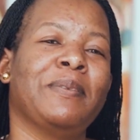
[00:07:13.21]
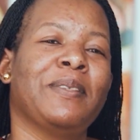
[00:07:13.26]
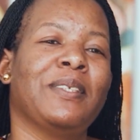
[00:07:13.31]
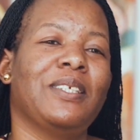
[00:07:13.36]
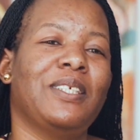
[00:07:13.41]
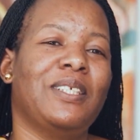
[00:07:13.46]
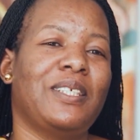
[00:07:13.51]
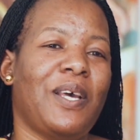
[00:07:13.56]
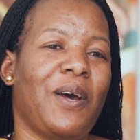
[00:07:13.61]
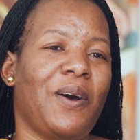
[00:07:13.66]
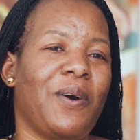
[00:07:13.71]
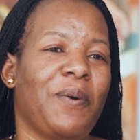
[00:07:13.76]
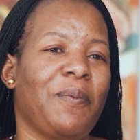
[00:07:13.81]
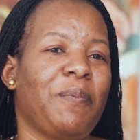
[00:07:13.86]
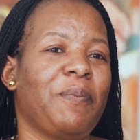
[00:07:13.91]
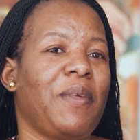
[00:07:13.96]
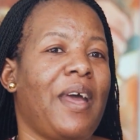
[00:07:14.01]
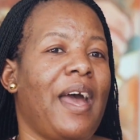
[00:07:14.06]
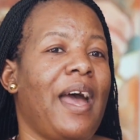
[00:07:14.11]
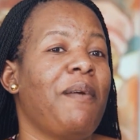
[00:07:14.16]
So
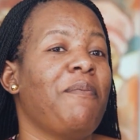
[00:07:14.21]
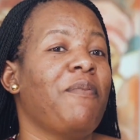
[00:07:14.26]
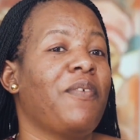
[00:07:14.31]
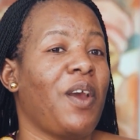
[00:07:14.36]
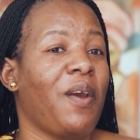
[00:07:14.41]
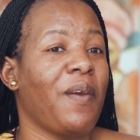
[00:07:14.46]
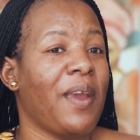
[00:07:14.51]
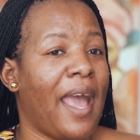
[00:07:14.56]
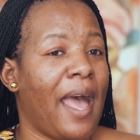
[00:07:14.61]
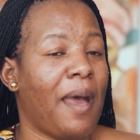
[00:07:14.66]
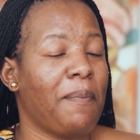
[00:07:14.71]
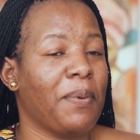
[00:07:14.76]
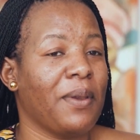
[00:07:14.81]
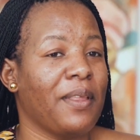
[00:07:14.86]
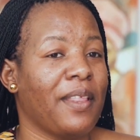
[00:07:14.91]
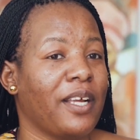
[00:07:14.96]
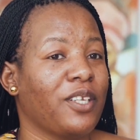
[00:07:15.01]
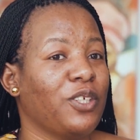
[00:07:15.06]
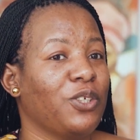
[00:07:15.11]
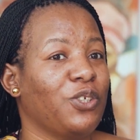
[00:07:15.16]
I'm very happy
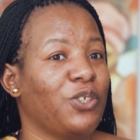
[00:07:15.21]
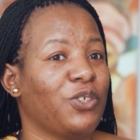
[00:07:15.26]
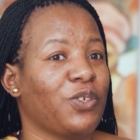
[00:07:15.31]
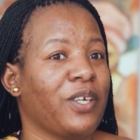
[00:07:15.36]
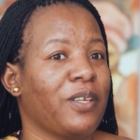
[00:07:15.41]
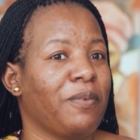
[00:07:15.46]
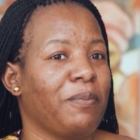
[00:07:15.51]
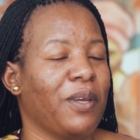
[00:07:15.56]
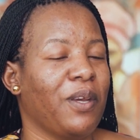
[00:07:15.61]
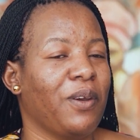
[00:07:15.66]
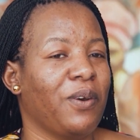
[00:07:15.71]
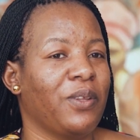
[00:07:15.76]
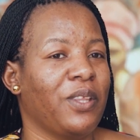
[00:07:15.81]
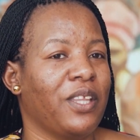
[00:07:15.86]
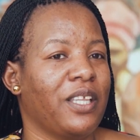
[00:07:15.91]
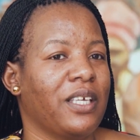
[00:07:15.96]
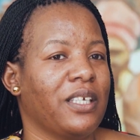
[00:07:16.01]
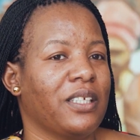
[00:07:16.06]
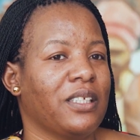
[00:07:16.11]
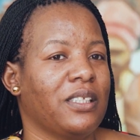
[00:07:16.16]
that you joined me on
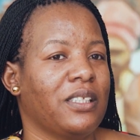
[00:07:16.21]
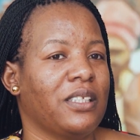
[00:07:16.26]
this